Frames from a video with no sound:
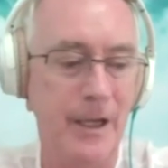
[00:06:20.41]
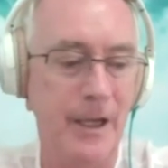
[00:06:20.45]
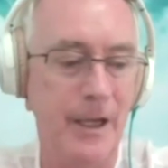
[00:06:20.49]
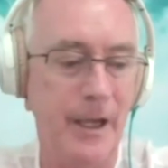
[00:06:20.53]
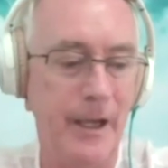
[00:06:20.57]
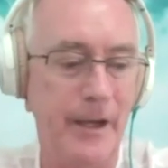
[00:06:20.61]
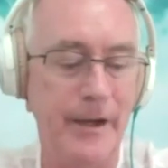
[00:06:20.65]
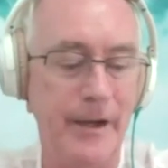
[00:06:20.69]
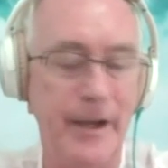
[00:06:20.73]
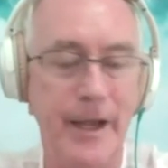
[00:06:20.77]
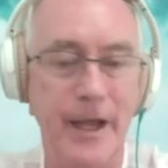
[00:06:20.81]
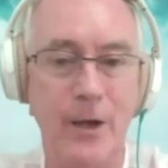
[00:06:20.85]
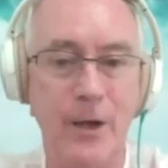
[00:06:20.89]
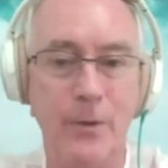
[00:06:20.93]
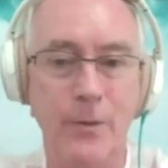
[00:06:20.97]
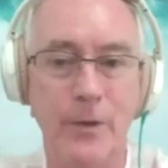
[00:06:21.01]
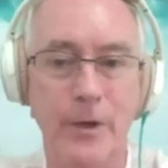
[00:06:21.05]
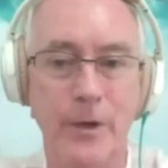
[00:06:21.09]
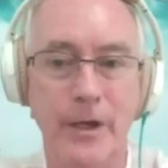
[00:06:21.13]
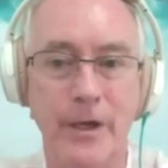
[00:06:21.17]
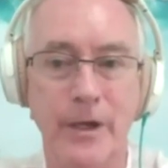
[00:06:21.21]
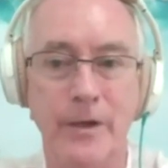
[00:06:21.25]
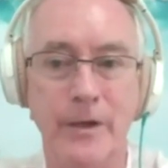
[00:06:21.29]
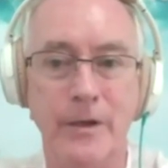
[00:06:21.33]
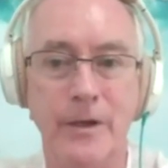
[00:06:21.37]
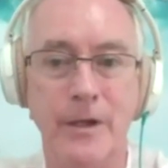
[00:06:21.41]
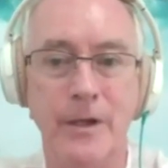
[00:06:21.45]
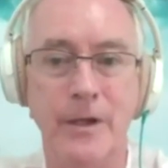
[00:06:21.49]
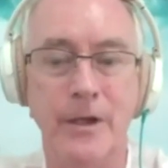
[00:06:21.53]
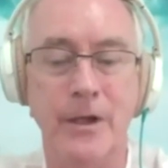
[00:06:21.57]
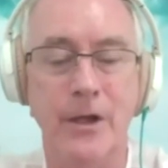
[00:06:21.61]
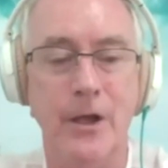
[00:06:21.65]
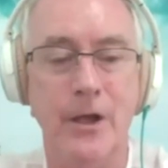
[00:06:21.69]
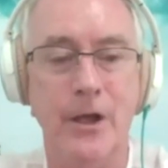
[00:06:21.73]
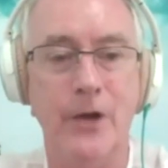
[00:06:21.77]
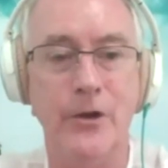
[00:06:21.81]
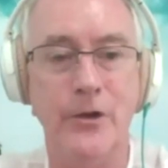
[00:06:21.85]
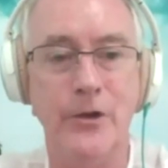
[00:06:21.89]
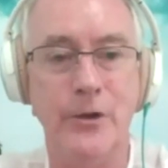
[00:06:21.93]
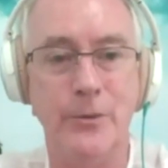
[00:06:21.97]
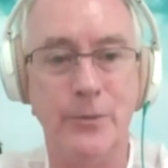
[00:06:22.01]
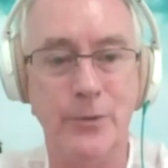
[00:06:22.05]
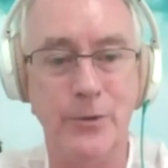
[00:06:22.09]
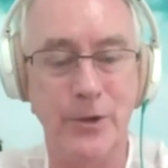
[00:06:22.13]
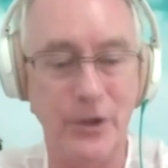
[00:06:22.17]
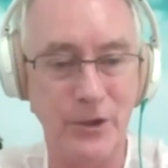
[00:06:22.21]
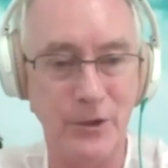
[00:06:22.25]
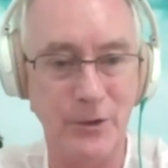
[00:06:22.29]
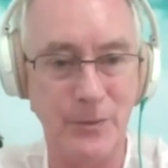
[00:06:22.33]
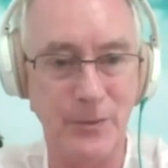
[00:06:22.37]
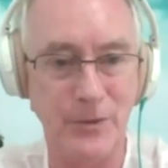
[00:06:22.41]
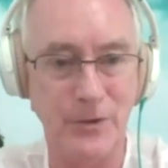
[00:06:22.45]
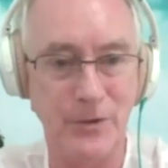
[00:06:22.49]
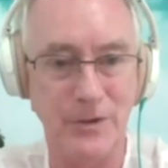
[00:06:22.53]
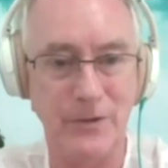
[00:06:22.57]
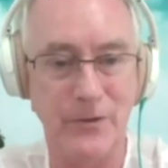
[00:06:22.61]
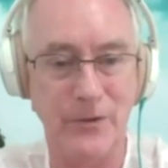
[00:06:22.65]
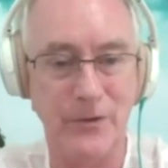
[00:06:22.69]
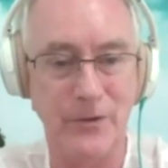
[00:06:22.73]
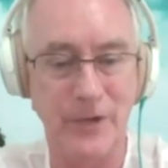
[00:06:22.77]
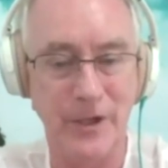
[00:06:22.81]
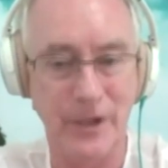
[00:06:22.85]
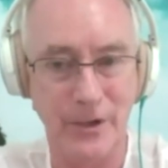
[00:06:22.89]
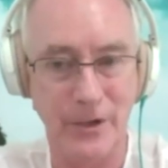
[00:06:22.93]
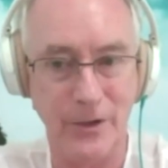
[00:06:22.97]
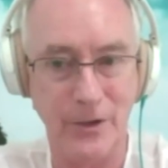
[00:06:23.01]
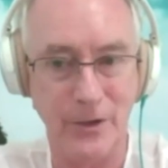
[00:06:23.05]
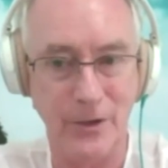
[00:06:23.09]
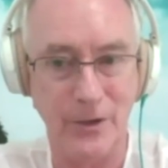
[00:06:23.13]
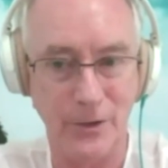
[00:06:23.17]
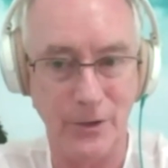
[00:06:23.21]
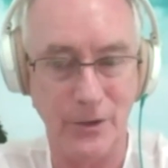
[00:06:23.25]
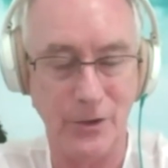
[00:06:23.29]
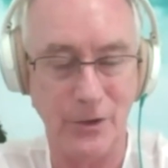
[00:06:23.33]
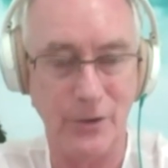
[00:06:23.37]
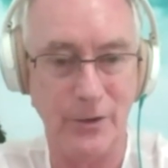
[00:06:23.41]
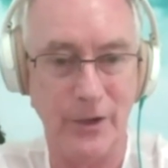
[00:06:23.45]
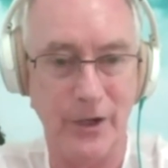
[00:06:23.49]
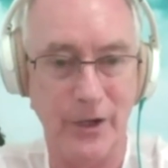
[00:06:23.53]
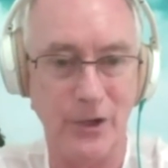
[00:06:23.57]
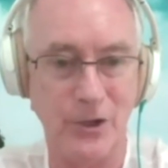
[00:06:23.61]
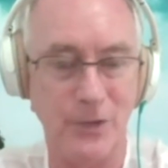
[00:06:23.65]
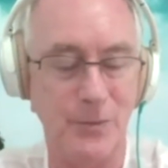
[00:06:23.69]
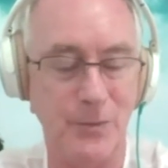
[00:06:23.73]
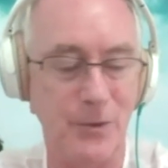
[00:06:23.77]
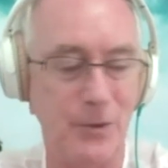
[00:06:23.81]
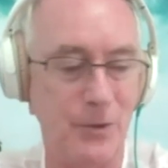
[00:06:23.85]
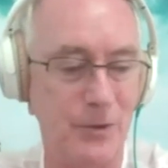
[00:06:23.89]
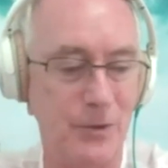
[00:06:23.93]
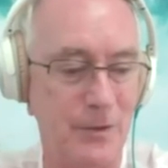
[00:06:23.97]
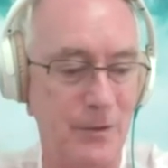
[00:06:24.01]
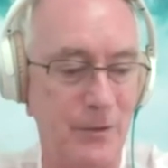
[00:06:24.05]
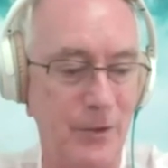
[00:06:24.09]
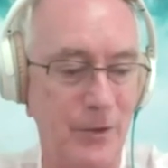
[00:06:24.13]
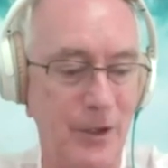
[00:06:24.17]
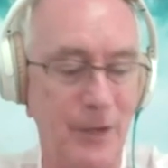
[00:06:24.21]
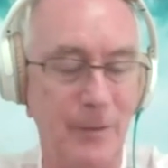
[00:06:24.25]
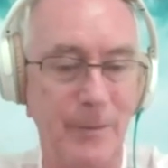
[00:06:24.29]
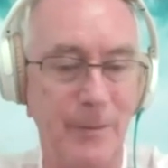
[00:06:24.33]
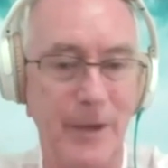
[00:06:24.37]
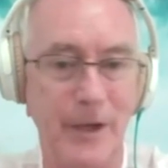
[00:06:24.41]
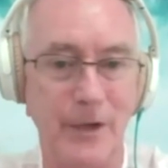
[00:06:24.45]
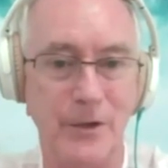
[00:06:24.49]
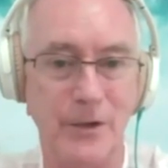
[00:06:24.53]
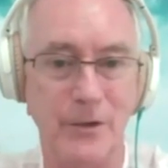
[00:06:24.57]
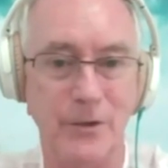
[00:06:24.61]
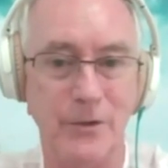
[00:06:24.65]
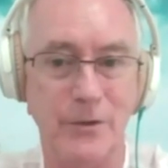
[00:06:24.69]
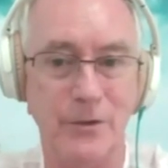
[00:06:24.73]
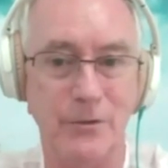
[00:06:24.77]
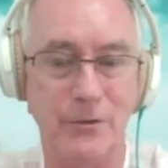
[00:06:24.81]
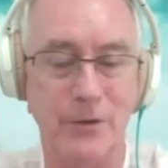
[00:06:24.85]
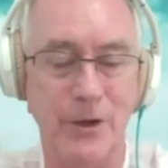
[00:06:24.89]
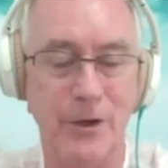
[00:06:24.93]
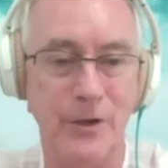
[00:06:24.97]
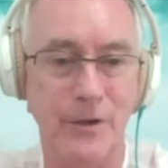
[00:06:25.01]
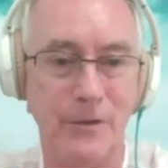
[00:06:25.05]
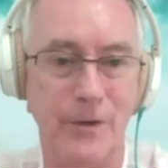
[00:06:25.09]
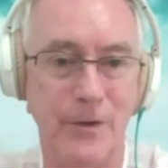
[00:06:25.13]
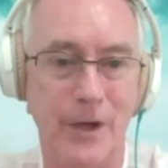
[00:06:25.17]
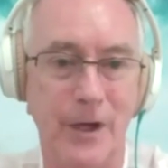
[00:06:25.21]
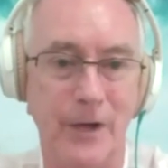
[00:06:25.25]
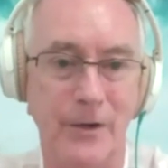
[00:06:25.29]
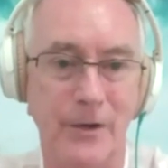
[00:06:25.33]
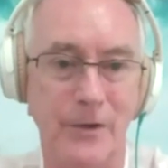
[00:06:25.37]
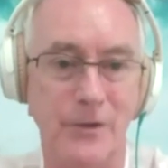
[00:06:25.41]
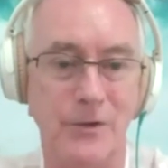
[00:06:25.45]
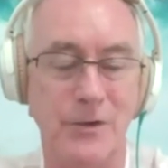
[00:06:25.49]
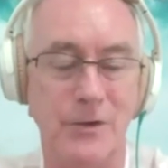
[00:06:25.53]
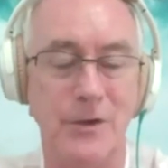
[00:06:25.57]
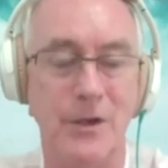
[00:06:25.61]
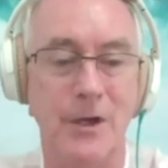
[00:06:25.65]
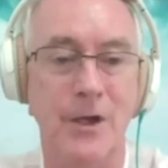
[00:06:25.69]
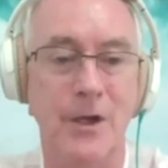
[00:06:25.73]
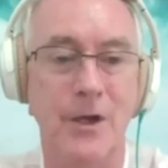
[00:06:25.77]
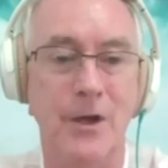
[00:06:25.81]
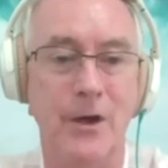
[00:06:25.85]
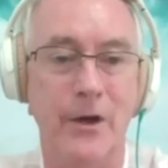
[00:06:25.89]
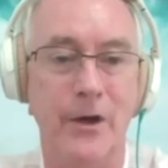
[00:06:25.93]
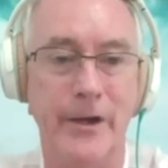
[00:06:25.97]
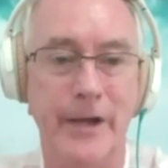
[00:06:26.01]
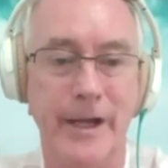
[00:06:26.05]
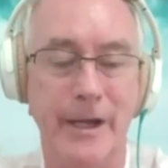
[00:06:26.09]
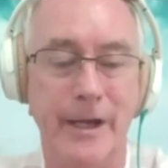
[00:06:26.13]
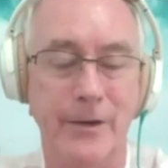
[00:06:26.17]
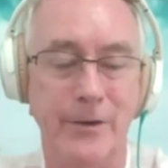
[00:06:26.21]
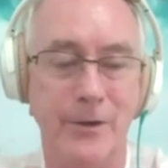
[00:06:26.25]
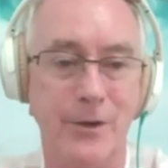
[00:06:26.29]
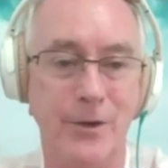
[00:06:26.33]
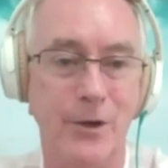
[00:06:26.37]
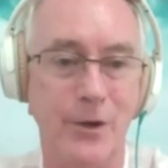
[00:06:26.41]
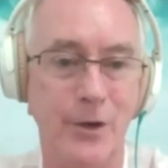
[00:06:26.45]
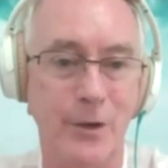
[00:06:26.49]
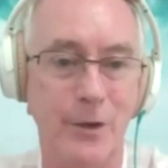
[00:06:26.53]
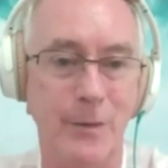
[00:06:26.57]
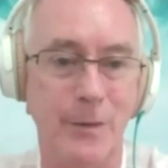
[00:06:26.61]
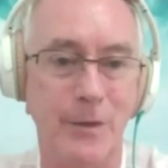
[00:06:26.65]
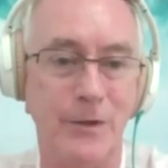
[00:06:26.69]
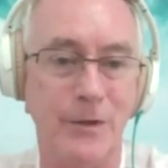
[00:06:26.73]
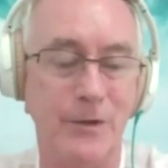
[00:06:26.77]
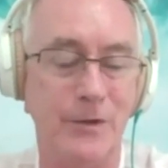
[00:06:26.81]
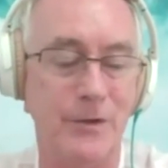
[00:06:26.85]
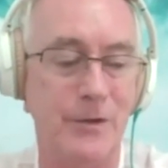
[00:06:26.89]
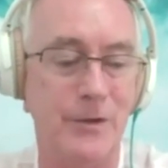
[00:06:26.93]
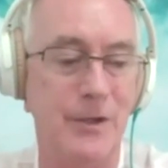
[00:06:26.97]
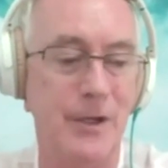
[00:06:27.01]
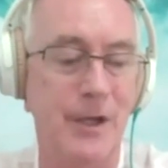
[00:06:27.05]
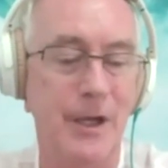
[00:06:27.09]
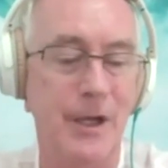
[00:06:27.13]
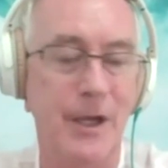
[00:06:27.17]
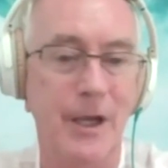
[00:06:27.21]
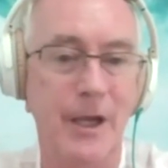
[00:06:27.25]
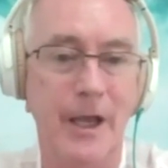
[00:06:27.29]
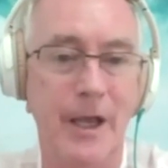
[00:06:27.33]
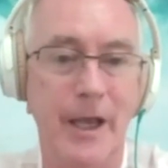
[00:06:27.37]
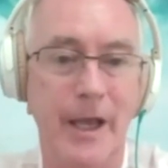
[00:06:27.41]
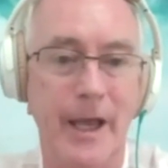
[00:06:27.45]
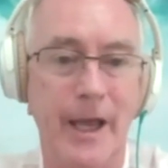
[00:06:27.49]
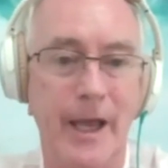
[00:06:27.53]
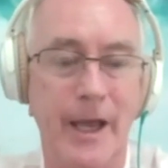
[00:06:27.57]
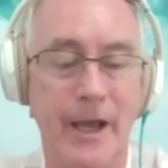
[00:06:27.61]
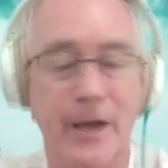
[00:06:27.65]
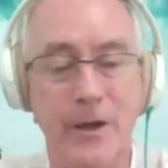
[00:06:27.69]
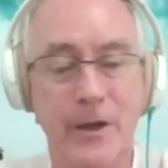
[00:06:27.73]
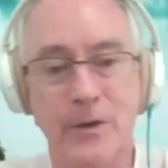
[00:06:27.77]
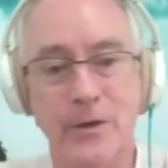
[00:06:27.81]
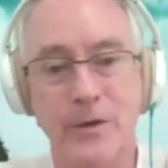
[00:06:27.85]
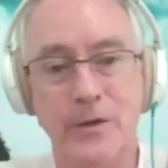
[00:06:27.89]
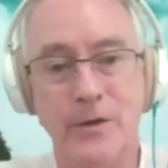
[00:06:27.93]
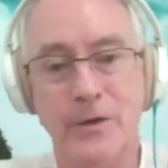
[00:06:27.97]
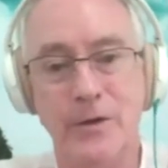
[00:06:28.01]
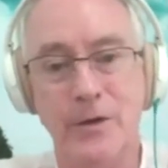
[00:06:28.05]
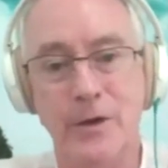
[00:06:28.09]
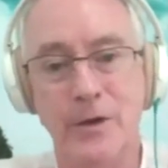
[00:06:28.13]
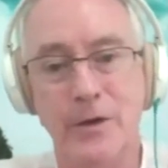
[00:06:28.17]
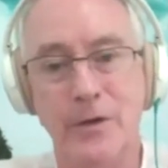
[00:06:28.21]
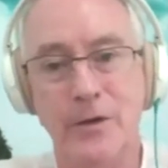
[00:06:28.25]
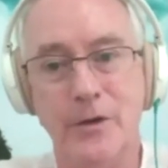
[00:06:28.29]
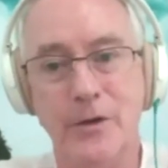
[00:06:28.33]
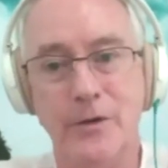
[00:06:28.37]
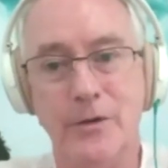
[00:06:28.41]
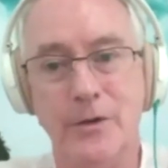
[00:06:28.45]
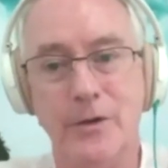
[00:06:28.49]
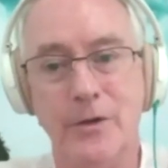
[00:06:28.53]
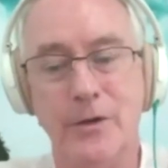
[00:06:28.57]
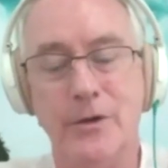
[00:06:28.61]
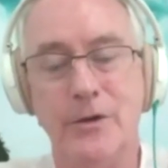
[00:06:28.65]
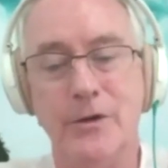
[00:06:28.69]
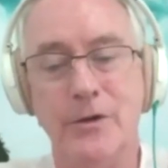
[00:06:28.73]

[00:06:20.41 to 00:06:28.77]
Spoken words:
And now we're on the precipice of another huge crash because of the impact of the coronavirus on our economies and the